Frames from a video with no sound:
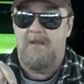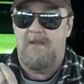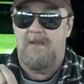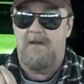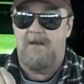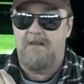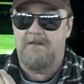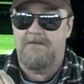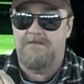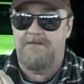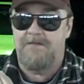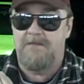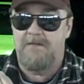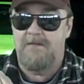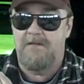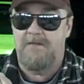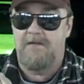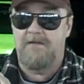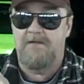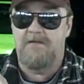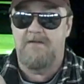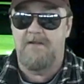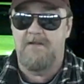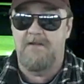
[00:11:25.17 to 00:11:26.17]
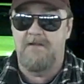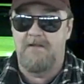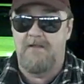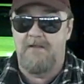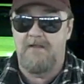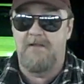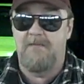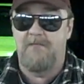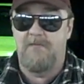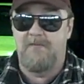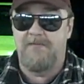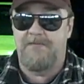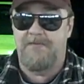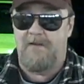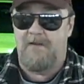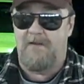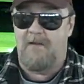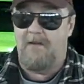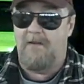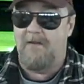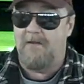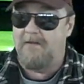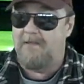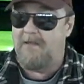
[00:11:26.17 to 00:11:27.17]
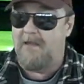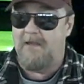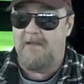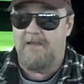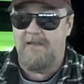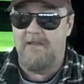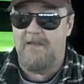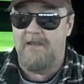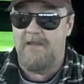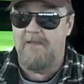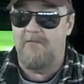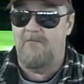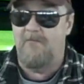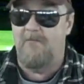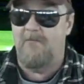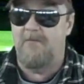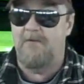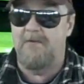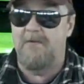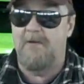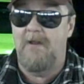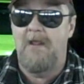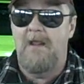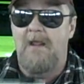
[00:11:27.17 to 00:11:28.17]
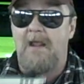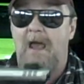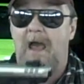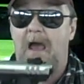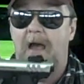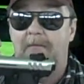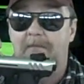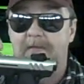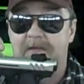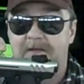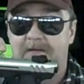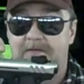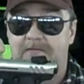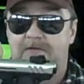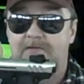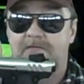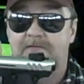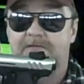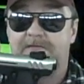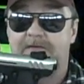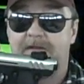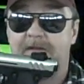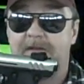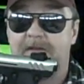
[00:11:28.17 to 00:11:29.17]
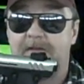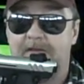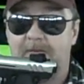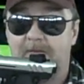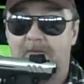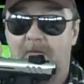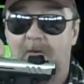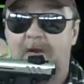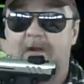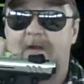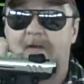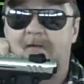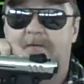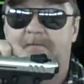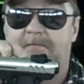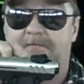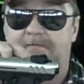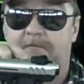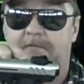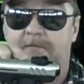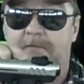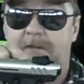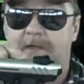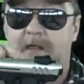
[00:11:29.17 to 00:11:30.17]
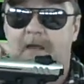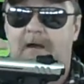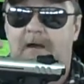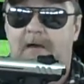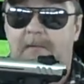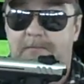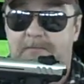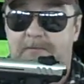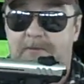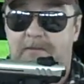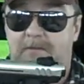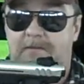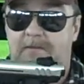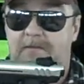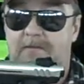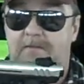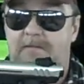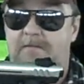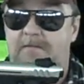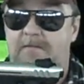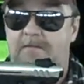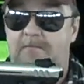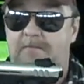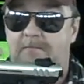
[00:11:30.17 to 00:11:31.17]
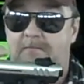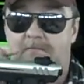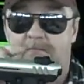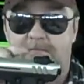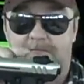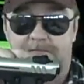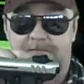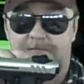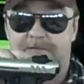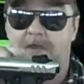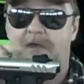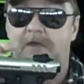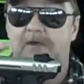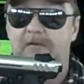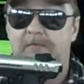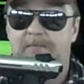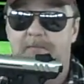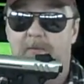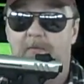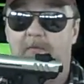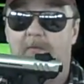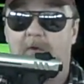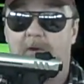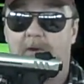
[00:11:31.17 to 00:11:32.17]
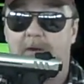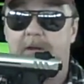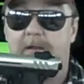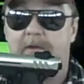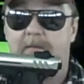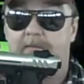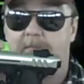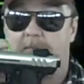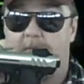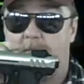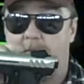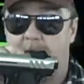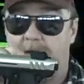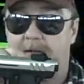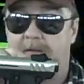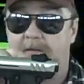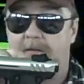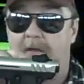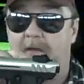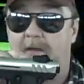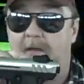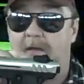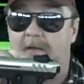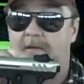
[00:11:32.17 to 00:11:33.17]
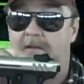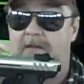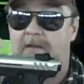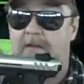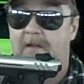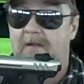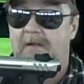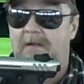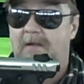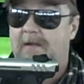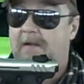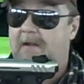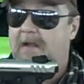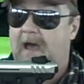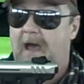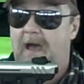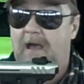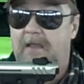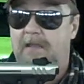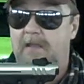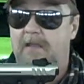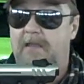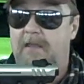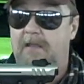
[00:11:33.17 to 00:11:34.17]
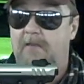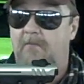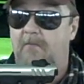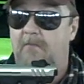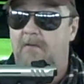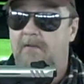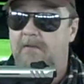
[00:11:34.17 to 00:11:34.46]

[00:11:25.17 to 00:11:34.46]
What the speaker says: and I said it didn't come with a lock. I can get one. I meant to say the rail for the optic or scope or whatever, red dot. I can get